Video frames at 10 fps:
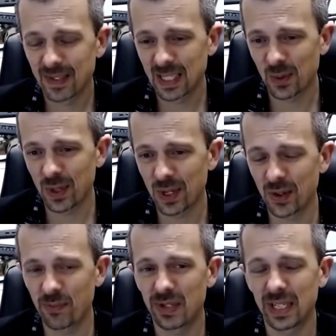as we could
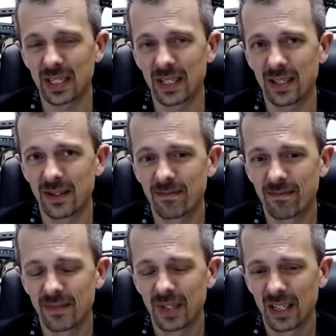have predicted,
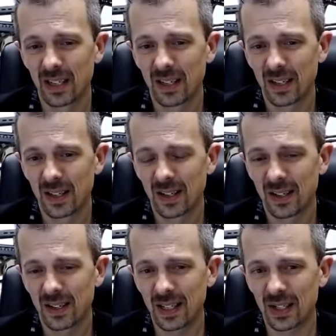
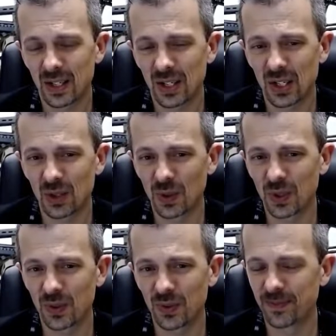it's a sort
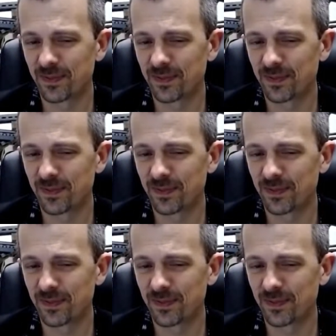of